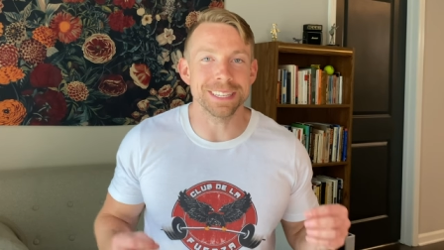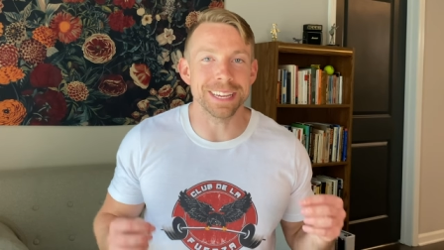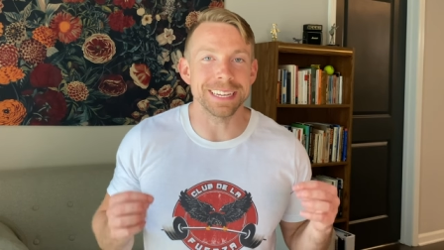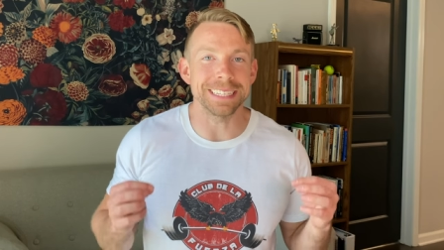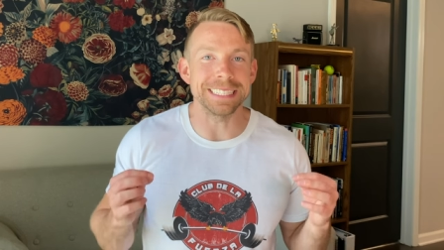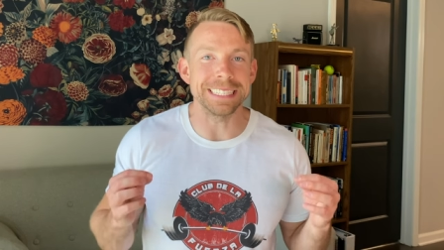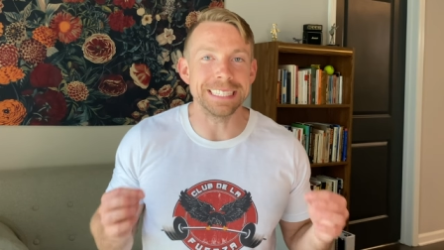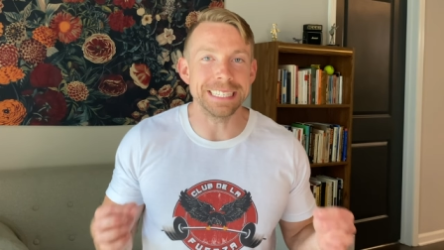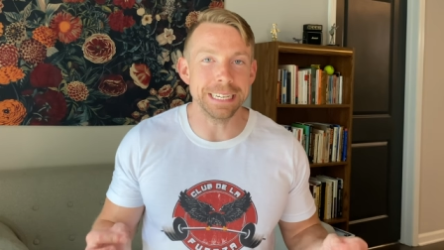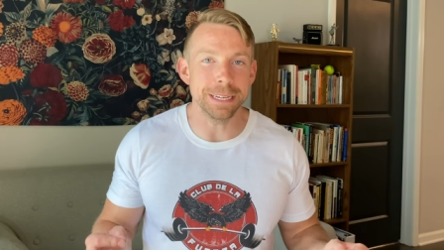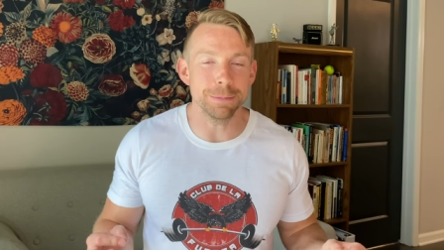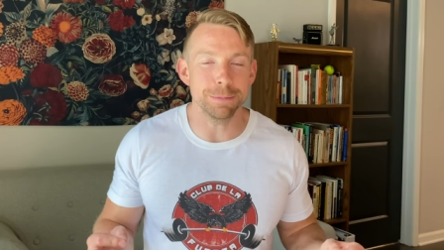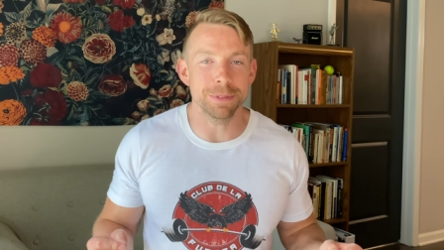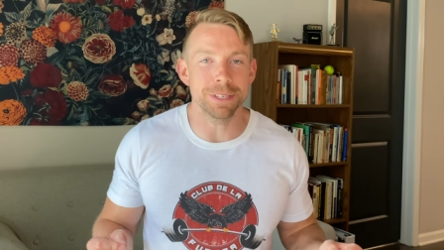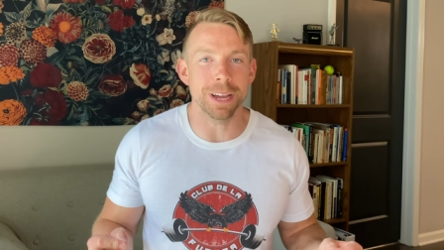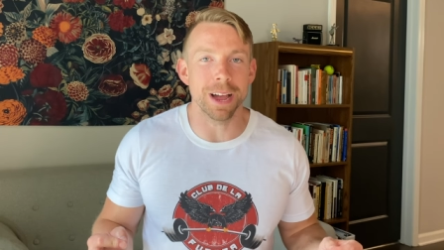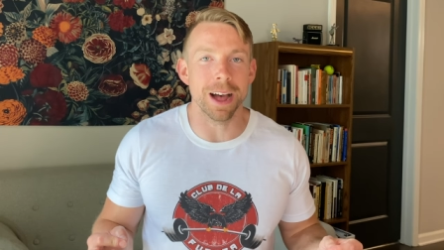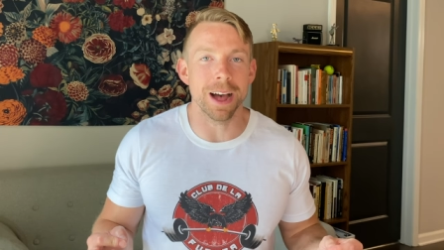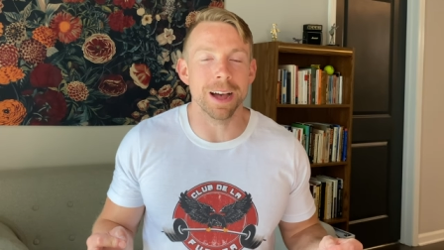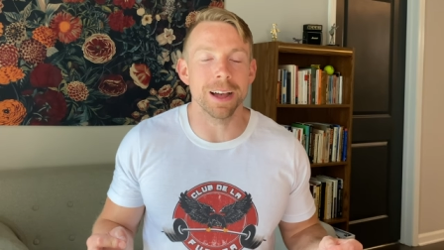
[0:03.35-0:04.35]
a deep
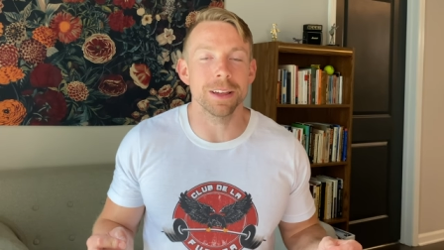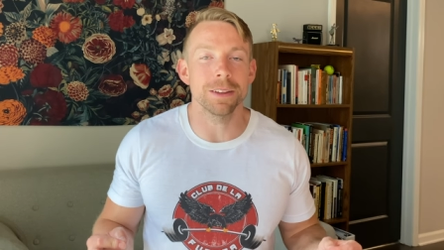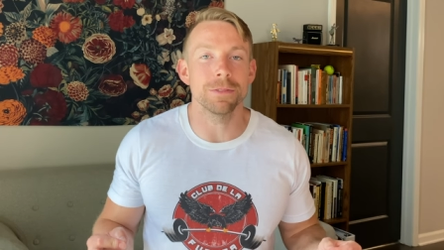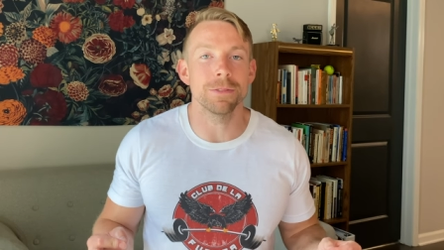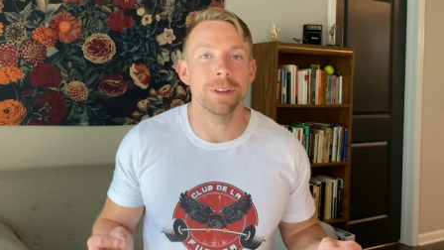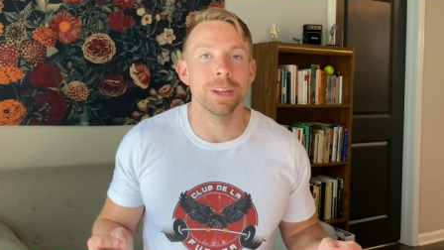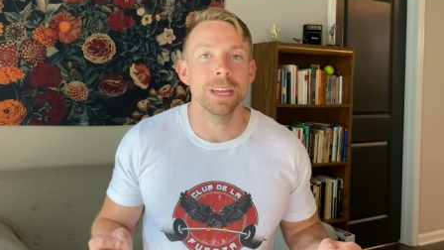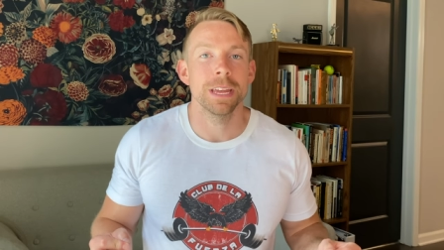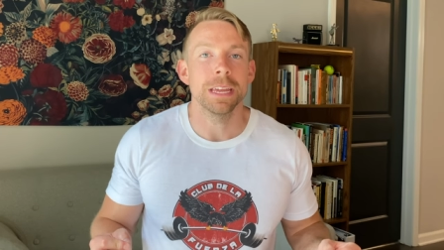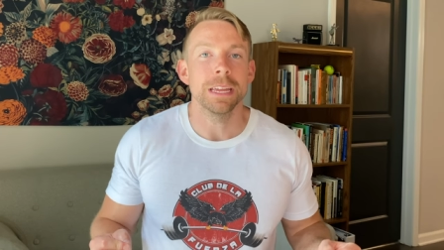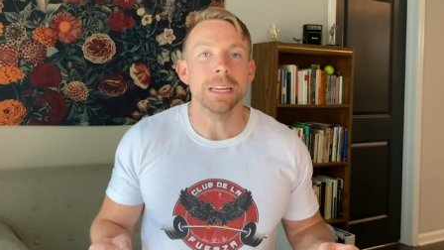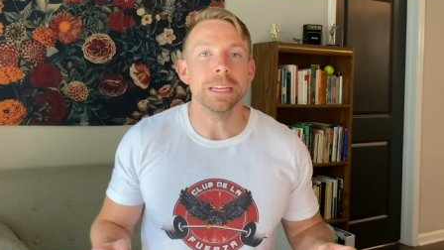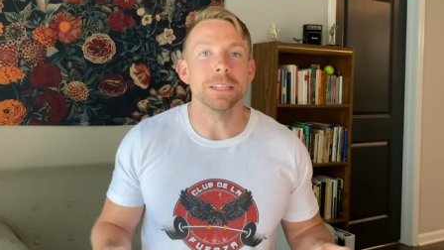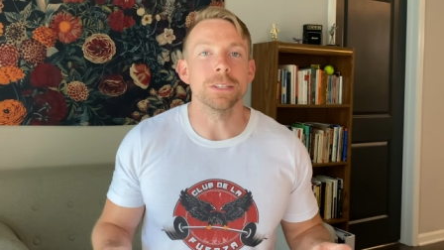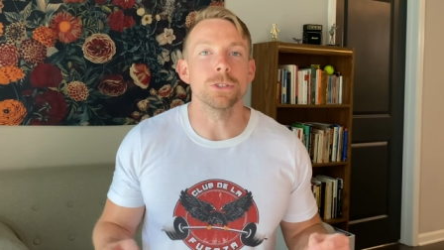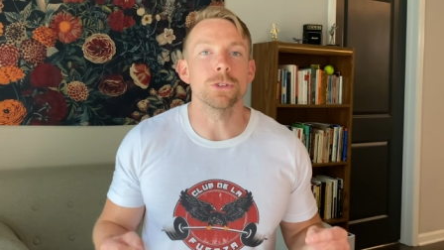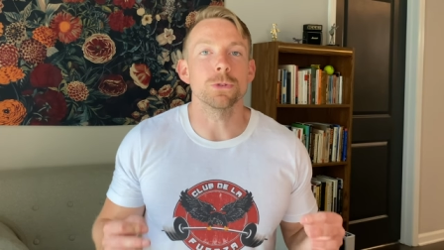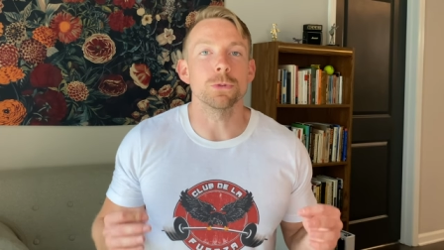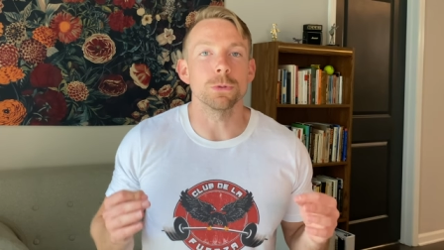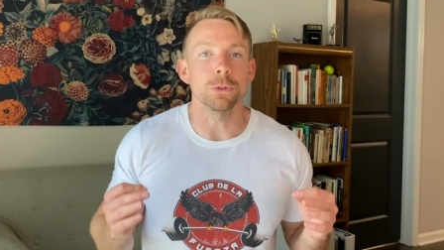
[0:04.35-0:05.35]
dive
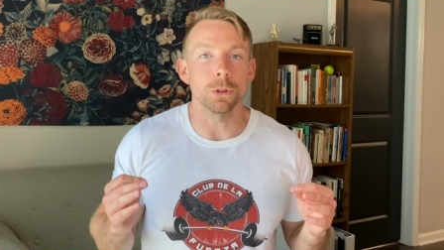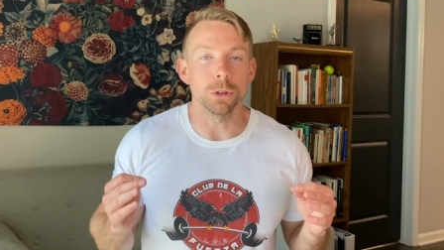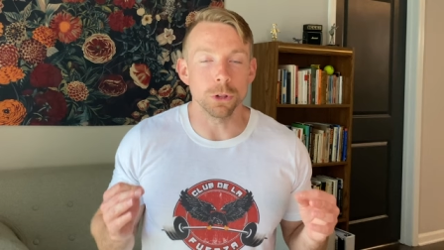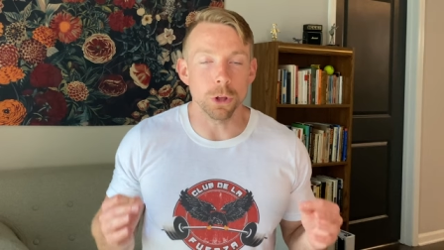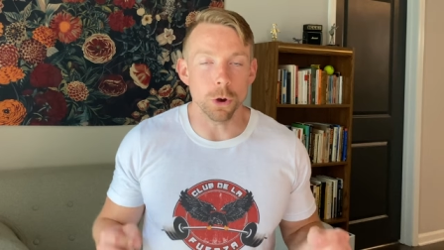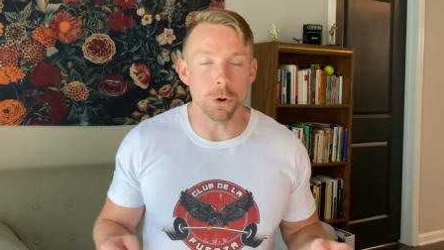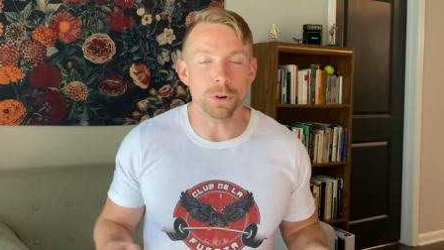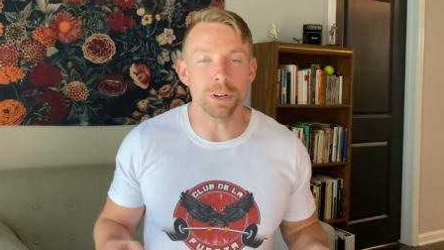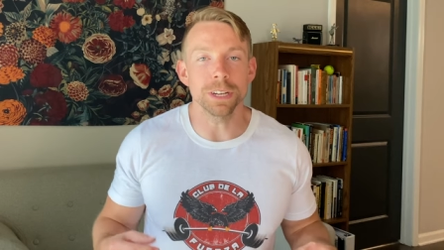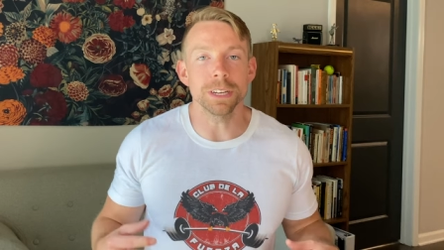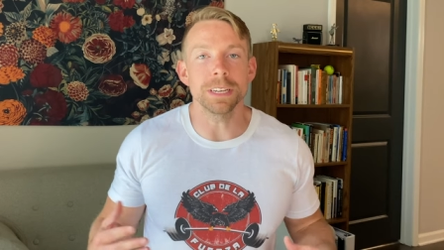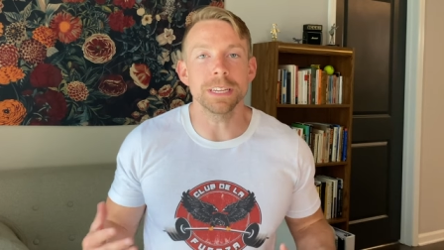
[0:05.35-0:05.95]
into loaded